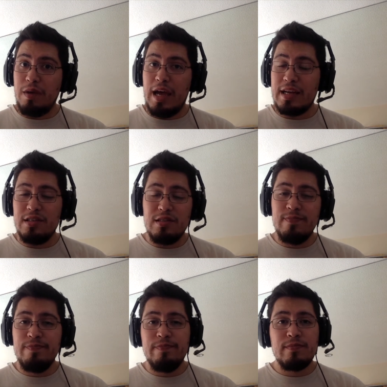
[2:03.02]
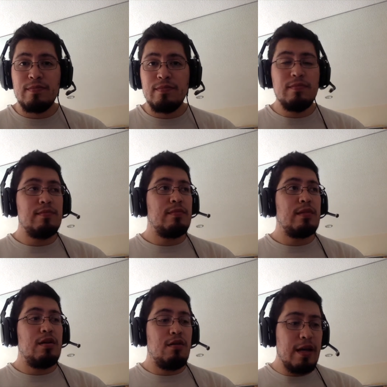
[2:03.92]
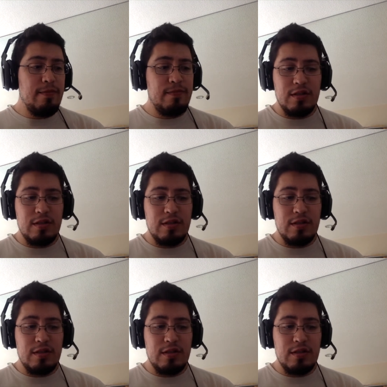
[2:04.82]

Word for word: package. Okay,